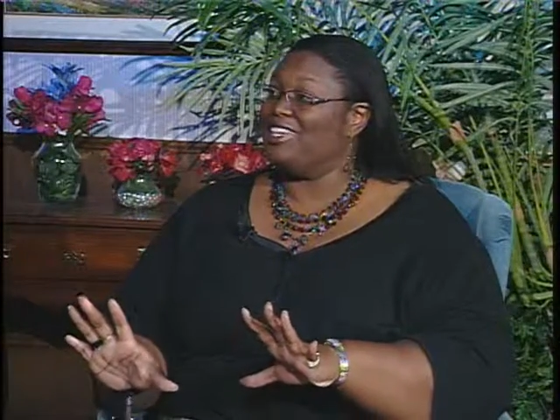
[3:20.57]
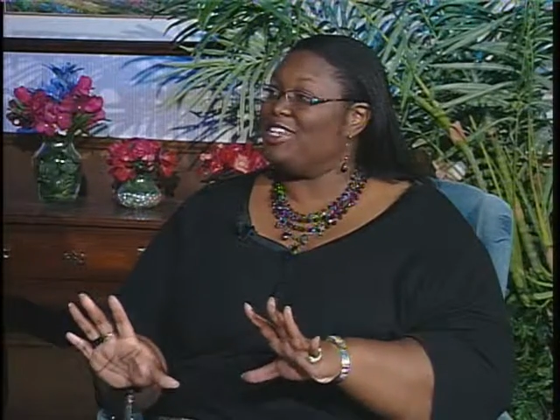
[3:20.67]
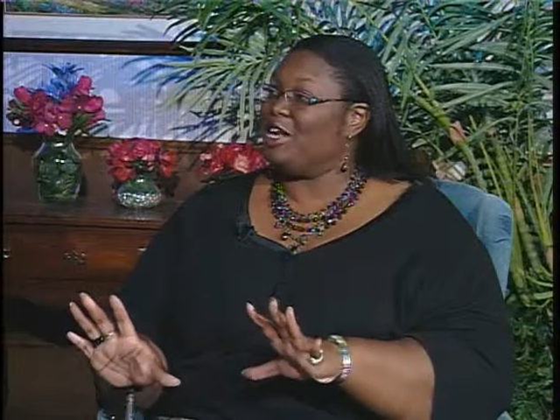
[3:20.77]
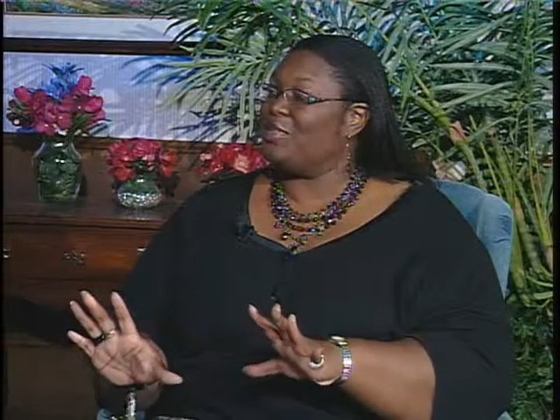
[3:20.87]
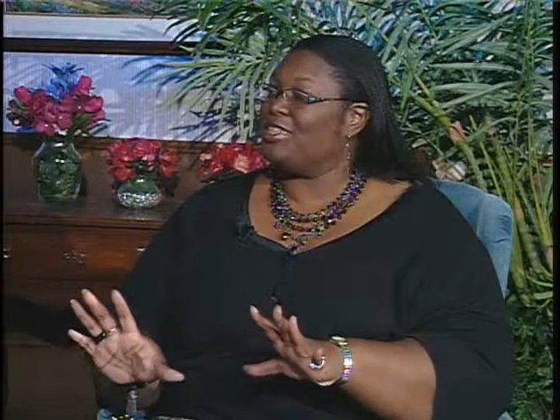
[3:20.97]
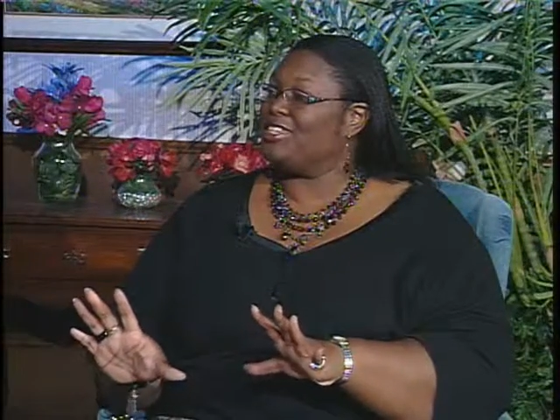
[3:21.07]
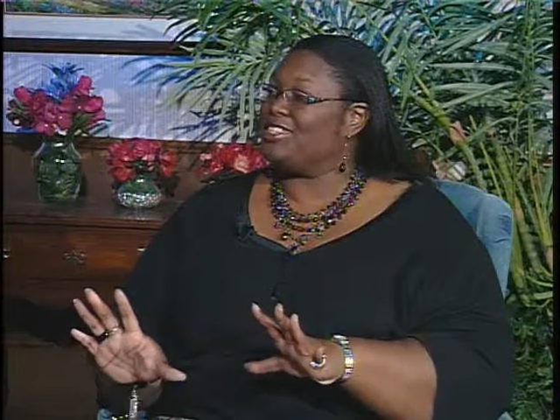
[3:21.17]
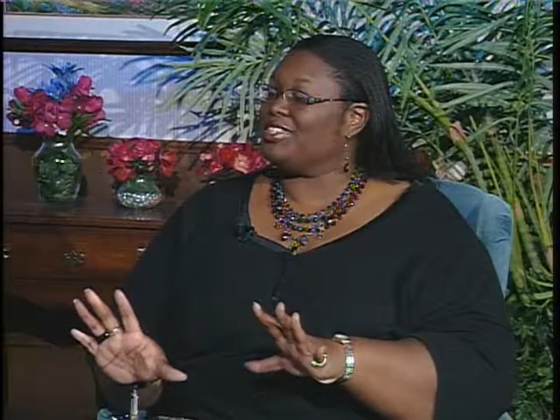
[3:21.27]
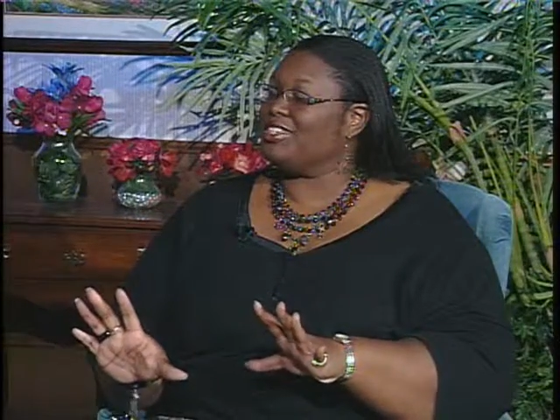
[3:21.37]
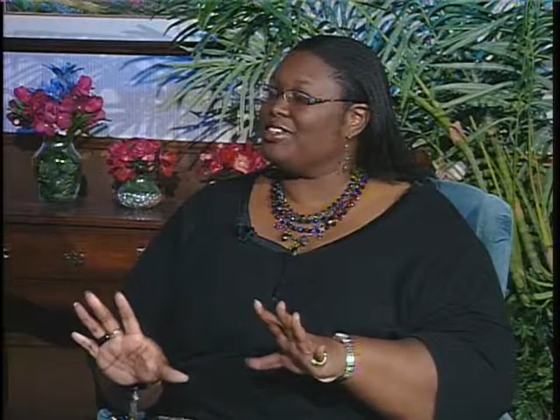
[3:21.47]
Now,
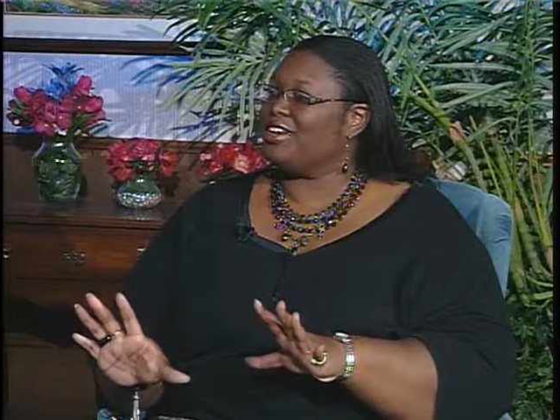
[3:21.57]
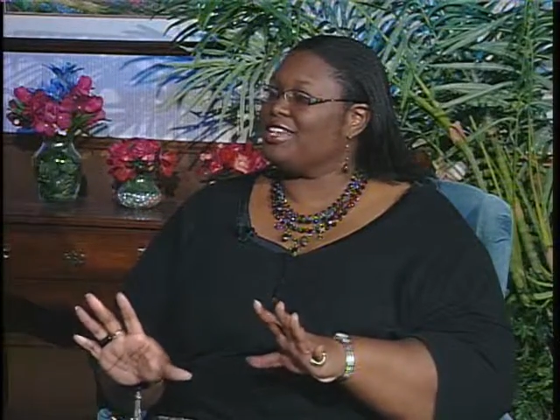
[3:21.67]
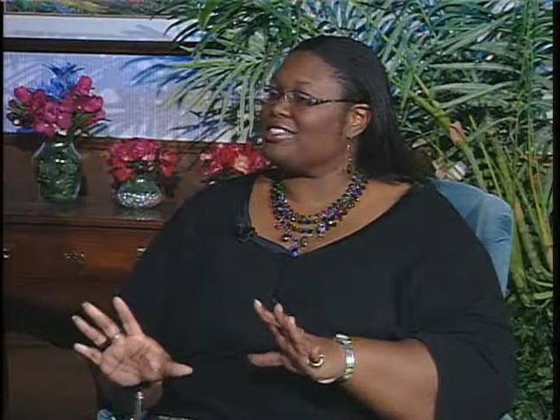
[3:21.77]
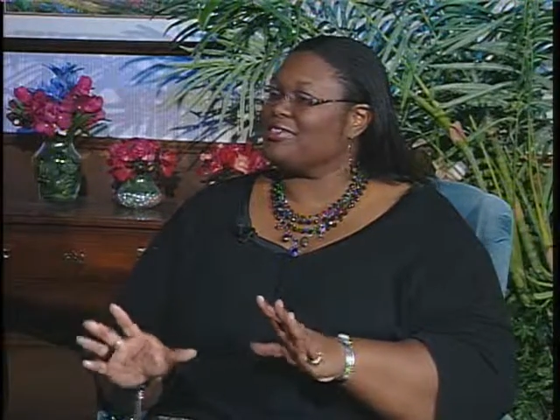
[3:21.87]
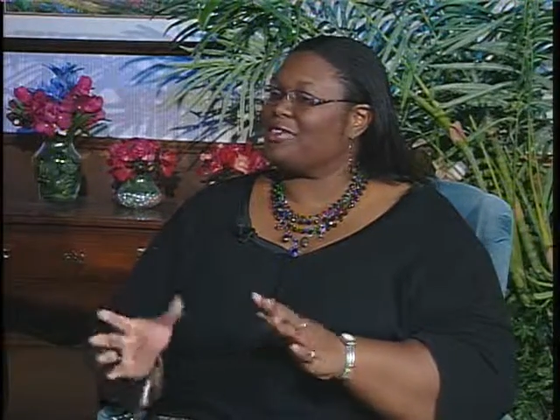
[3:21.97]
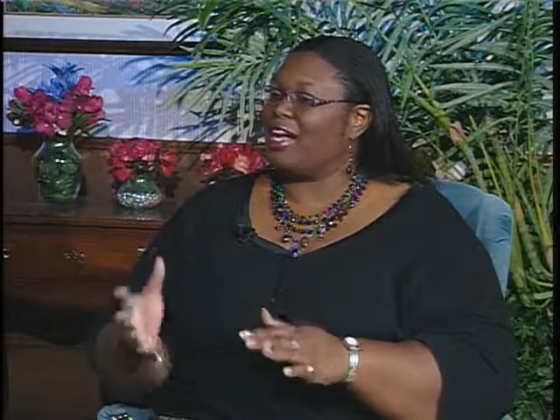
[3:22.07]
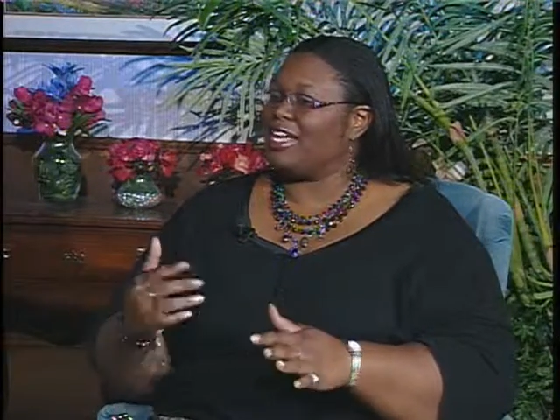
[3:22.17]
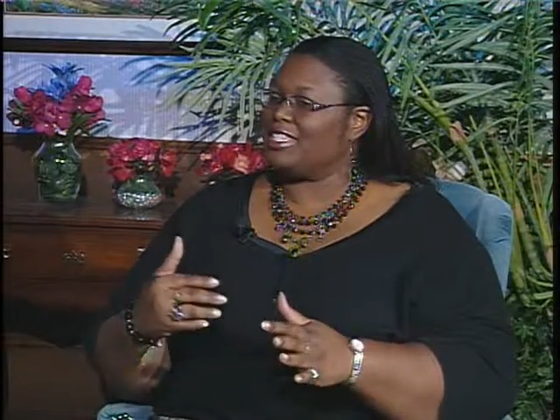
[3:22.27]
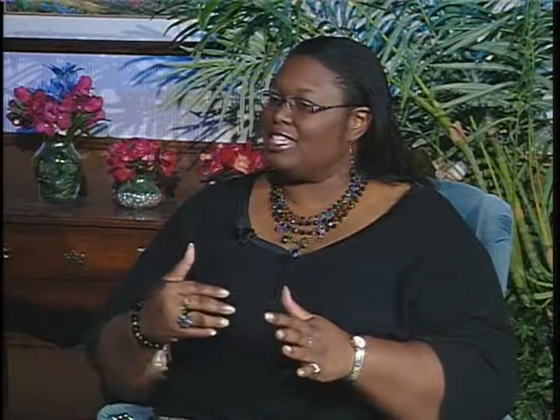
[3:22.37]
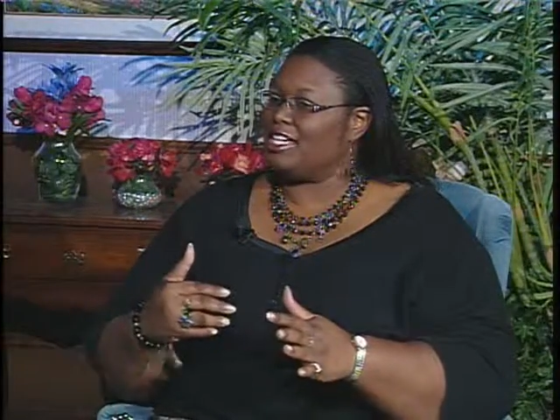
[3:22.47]
the center has a
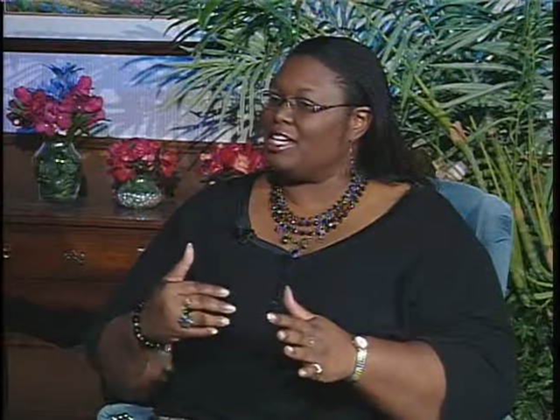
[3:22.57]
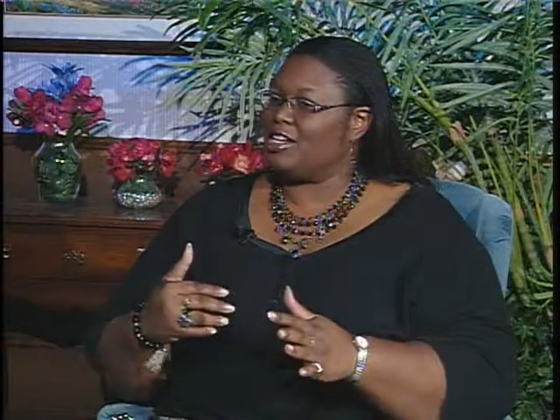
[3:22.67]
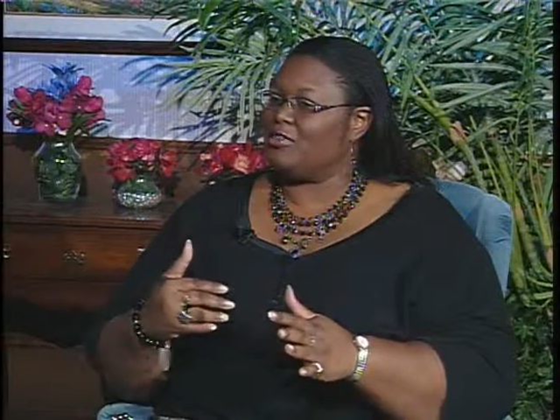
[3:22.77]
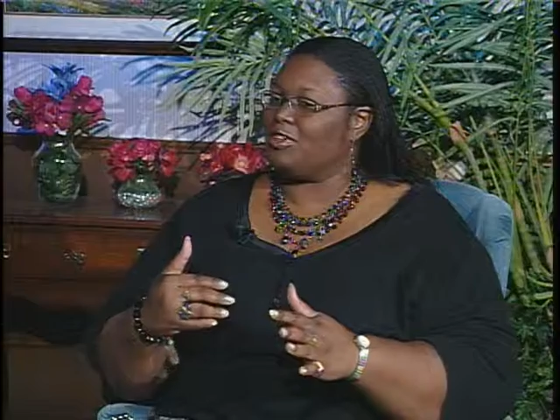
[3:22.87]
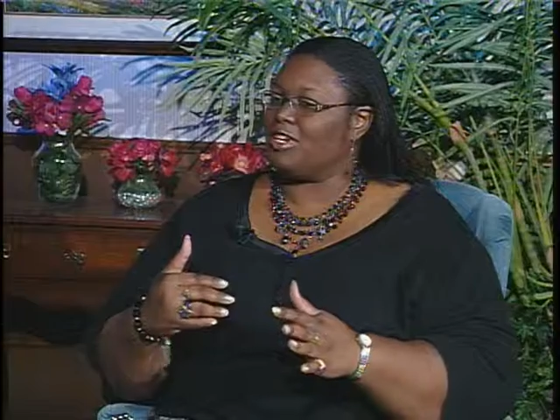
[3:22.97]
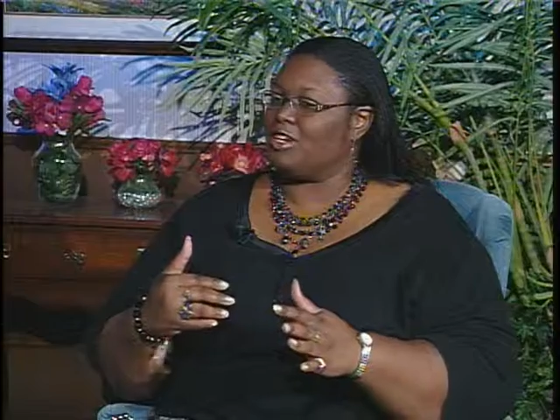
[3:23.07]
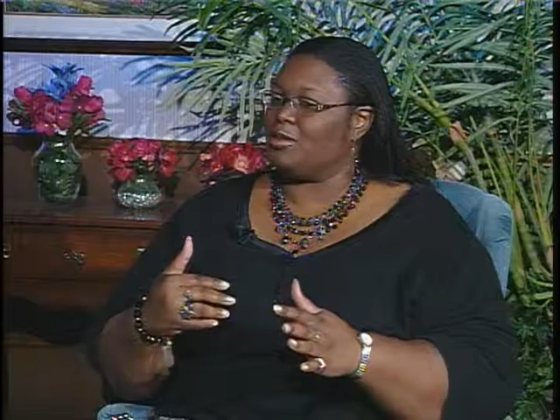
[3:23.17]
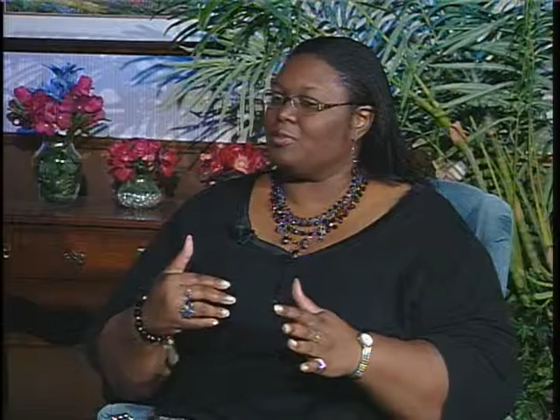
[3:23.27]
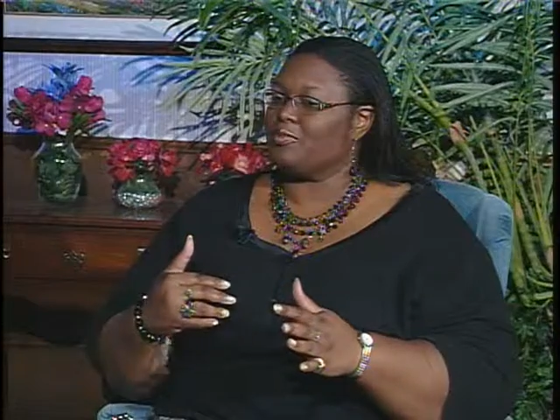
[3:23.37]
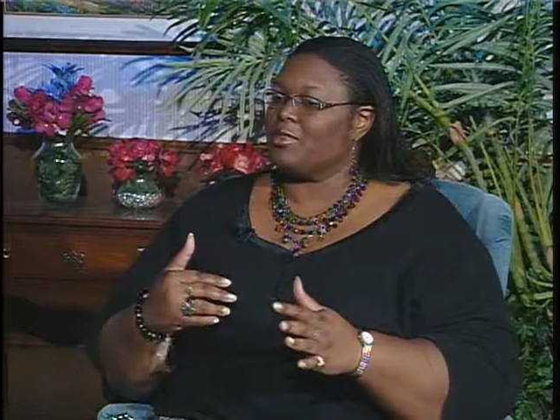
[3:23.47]
variety of
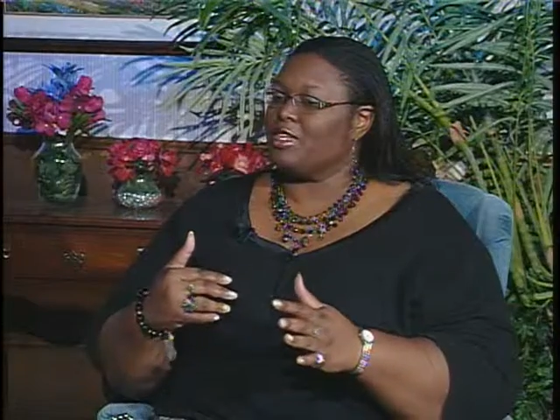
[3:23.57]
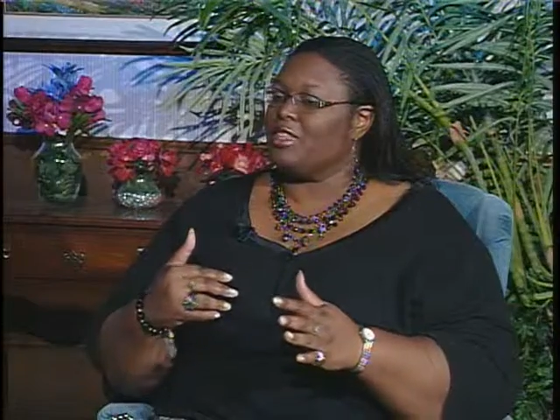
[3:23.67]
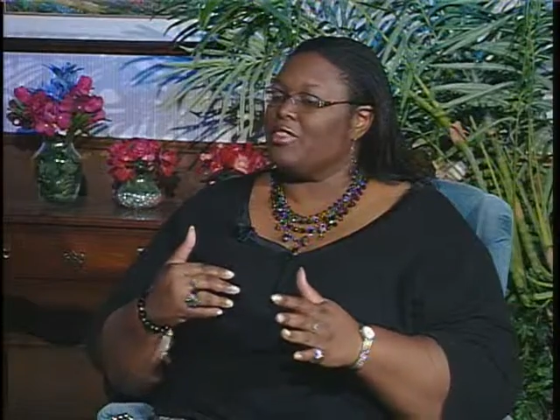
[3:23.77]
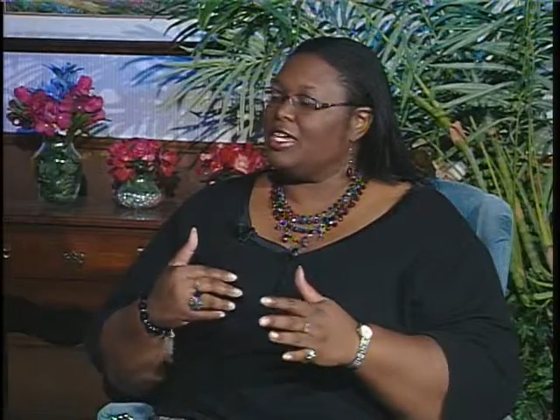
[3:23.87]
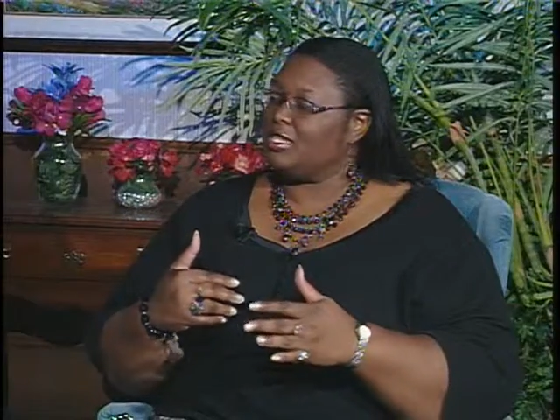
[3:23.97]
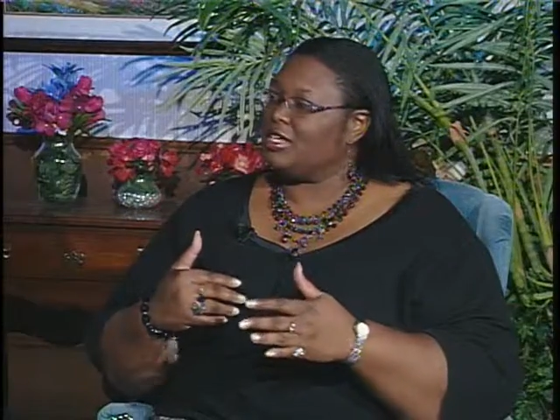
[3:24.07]
things